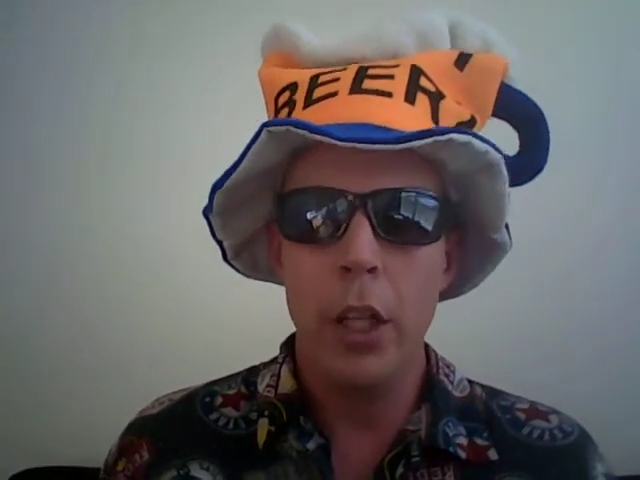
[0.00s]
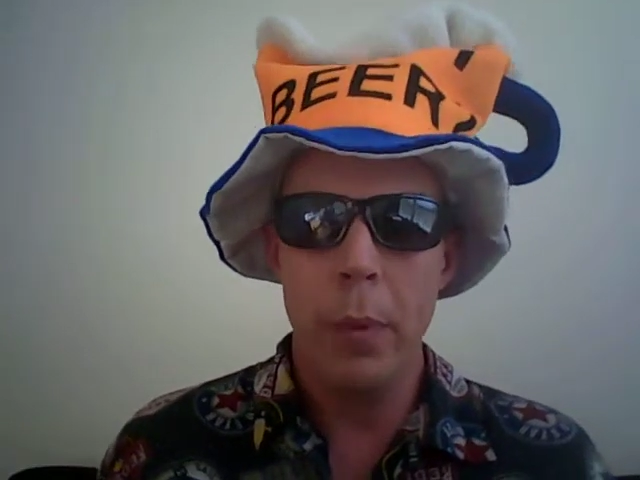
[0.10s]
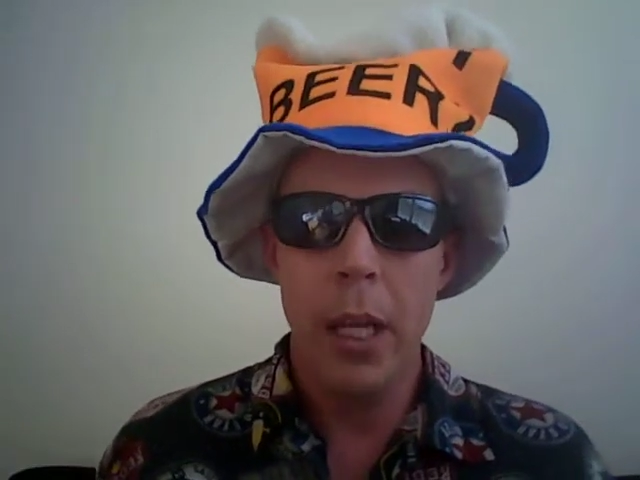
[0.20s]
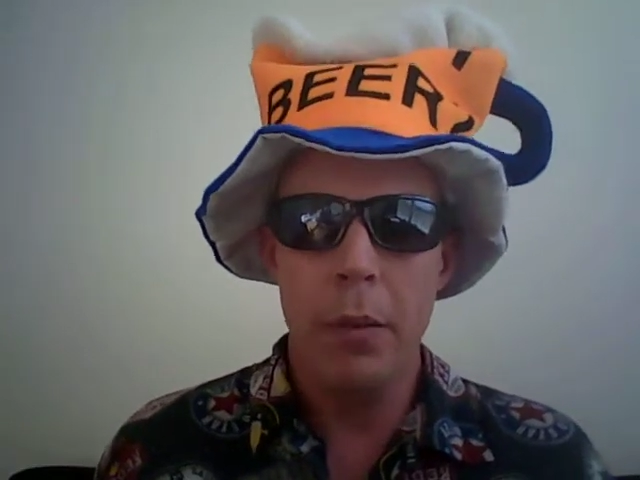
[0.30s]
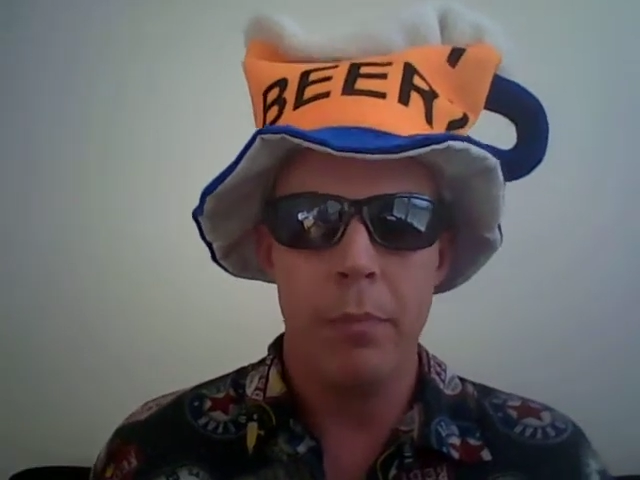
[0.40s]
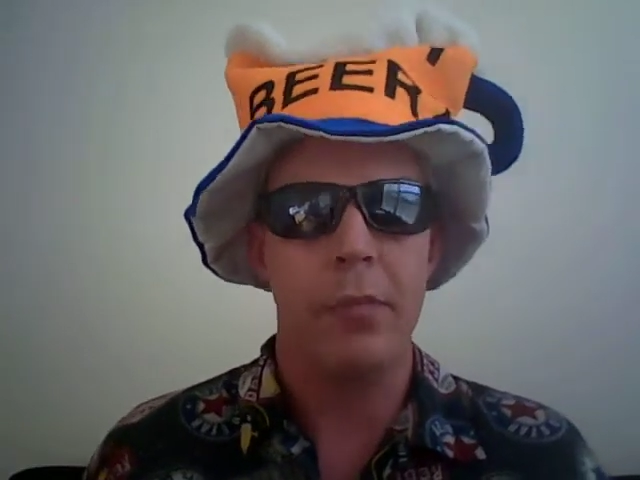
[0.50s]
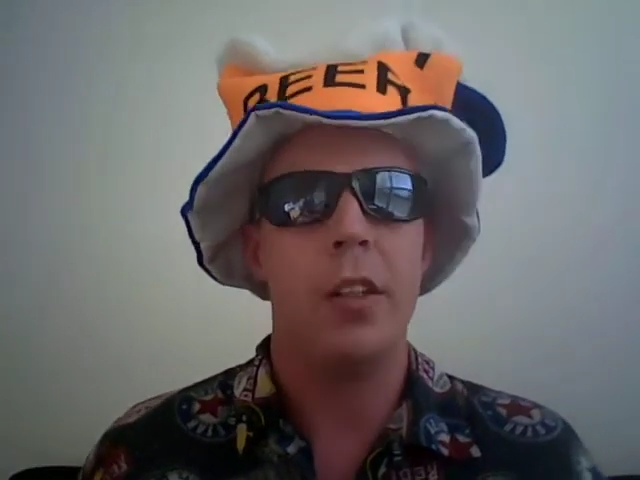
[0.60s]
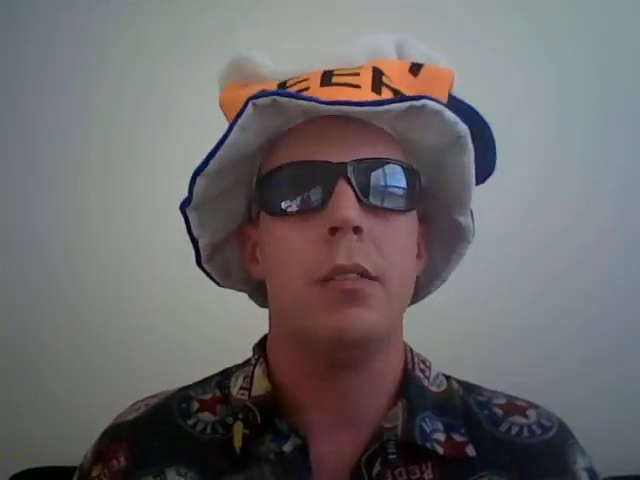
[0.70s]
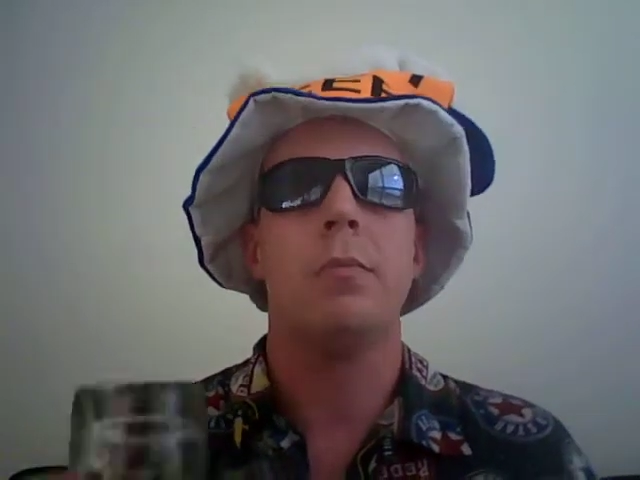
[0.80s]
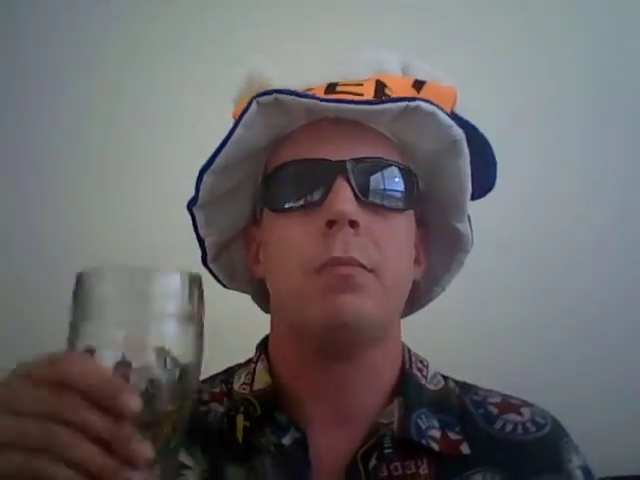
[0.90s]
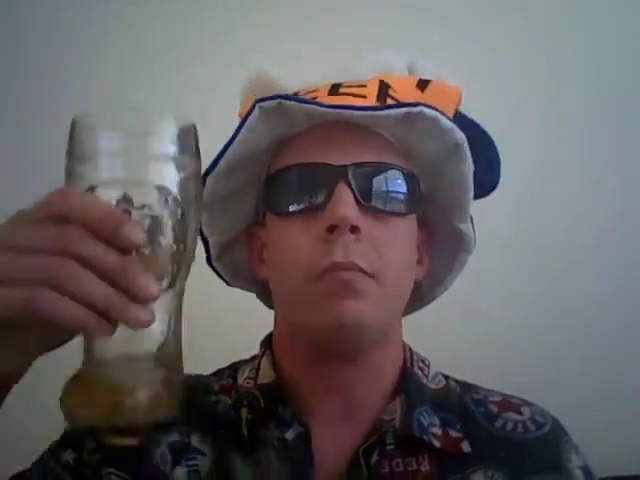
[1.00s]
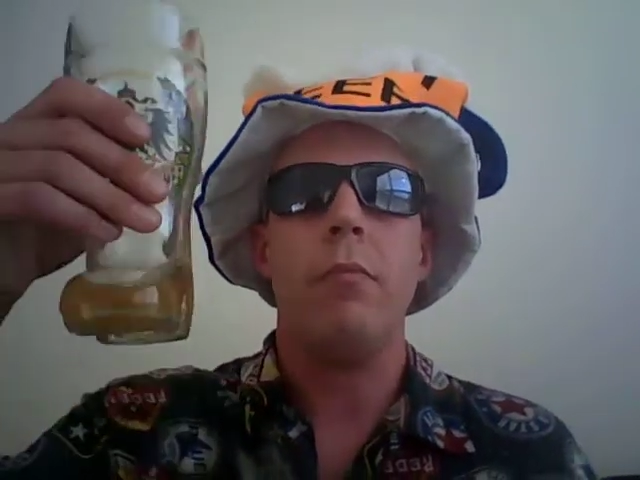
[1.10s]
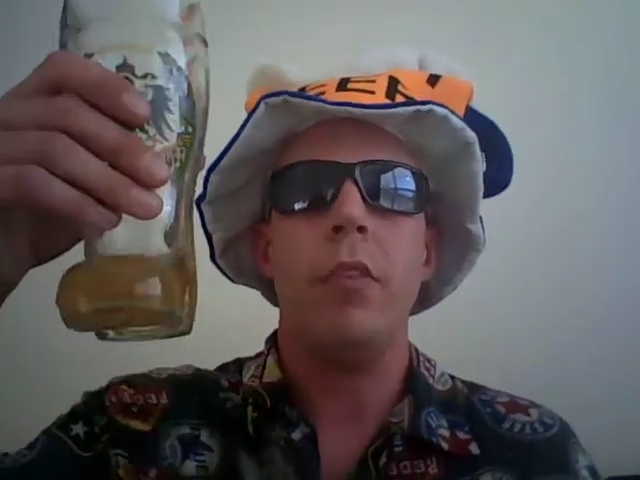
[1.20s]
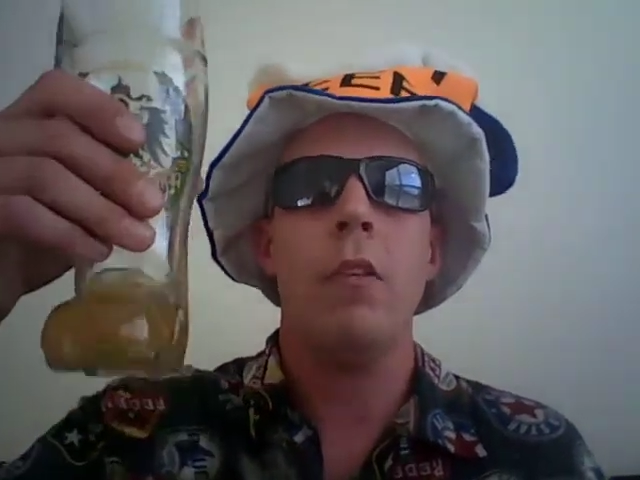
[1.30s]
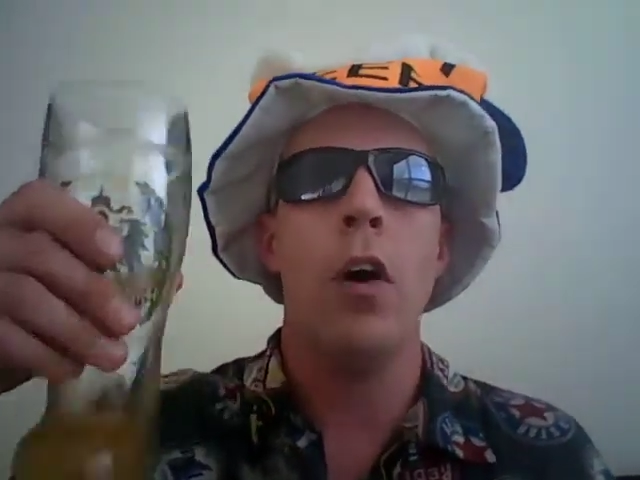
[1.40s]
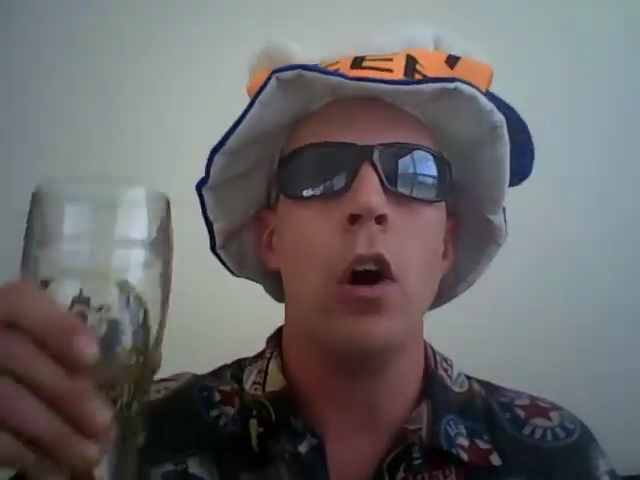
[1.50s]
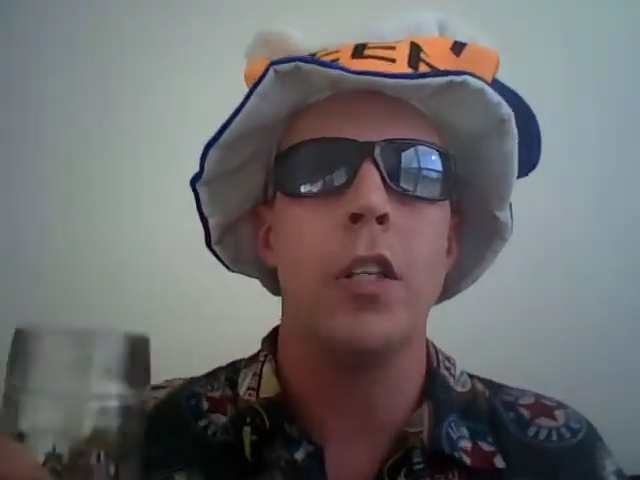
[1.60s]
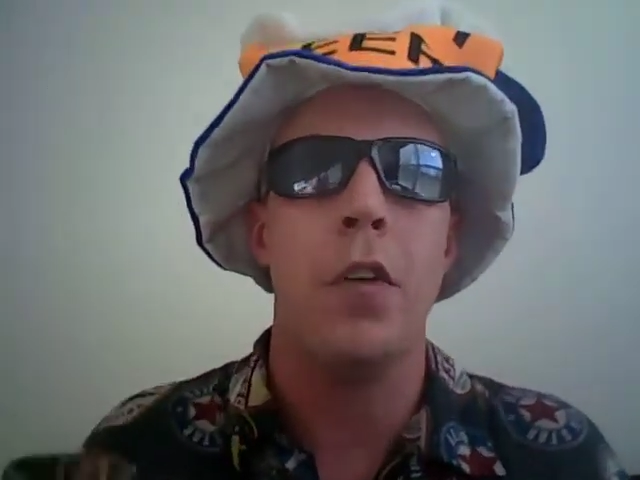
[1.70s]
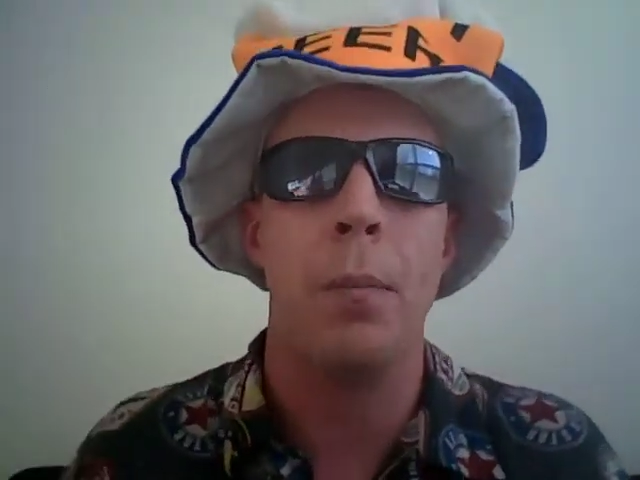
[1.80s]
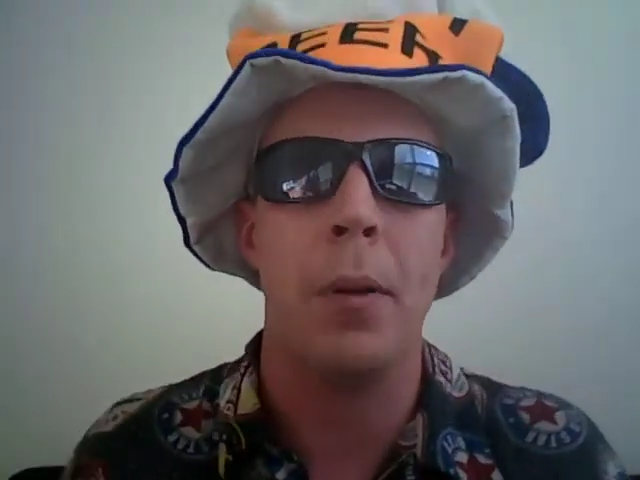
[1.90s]
squeeze me.
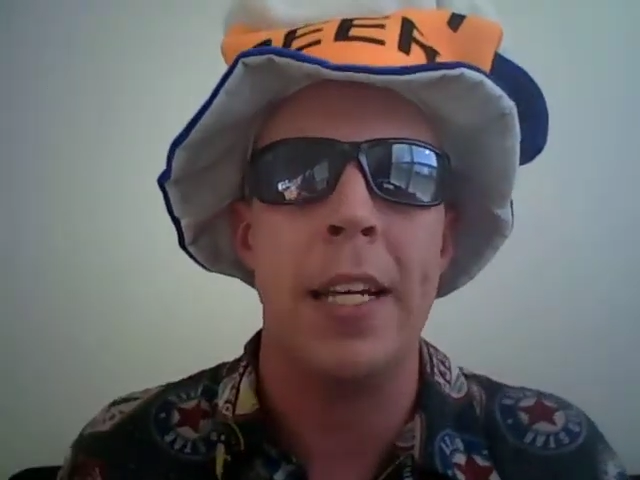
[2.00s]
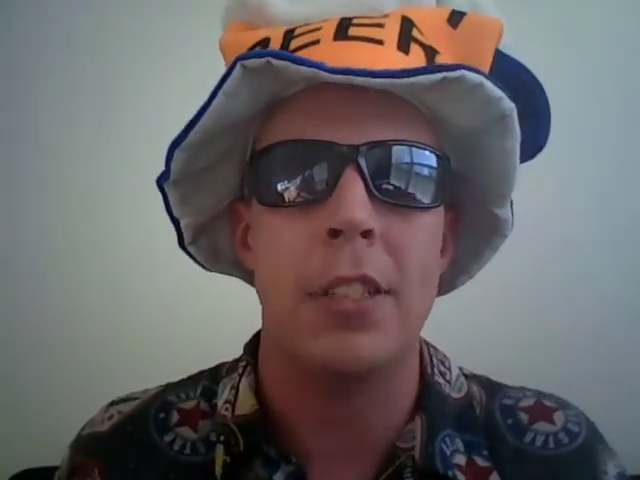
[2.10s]
Folks,